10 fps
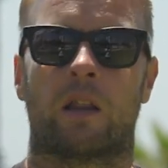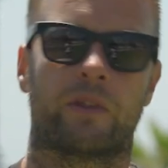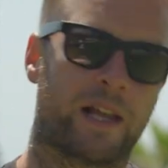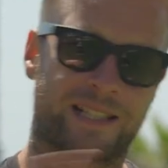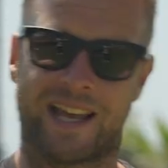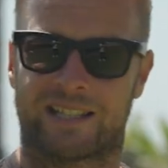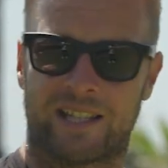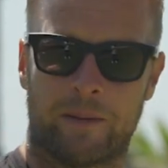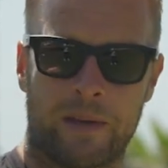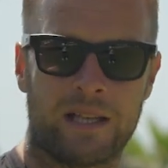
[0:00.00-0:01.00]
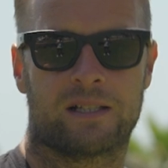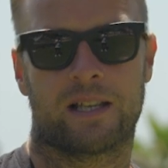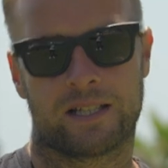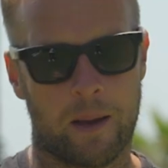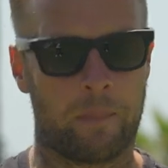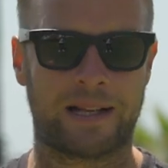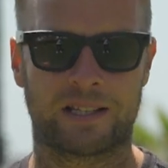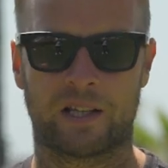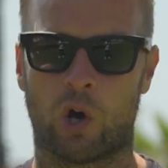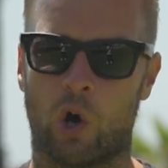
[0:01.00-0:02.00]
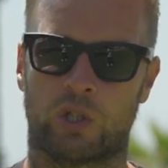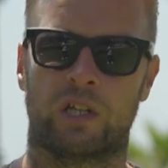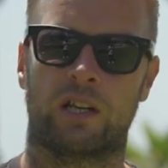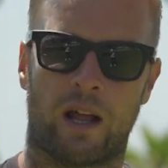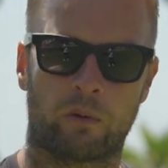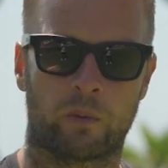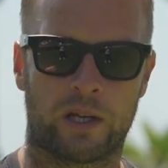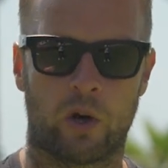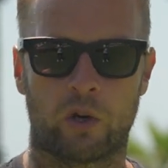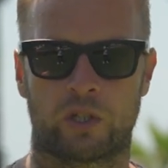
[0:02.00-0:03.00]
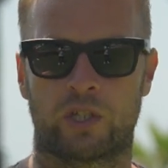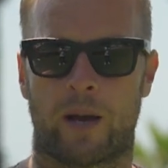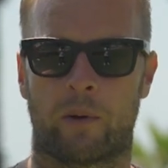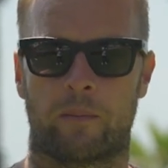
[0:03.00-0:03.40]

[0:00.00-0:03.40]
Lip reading: Let's get to the mitts. Let's get back to the coaching and how do we coach the jab on the